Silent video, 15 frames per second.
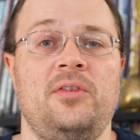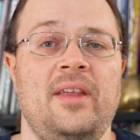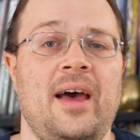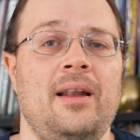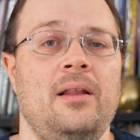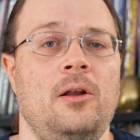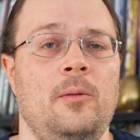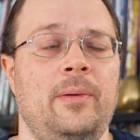
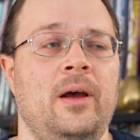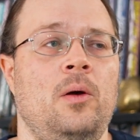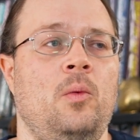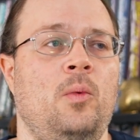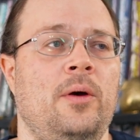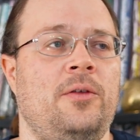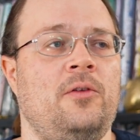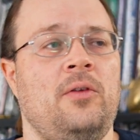that a little bit
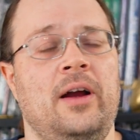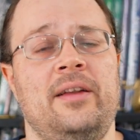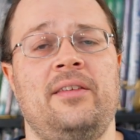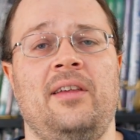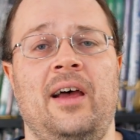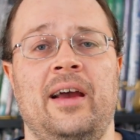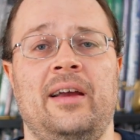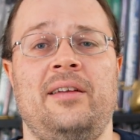with traits
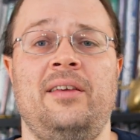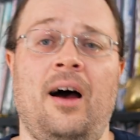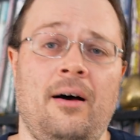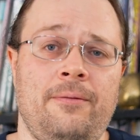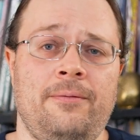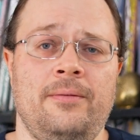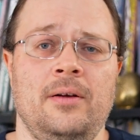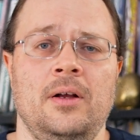like
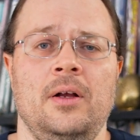tough,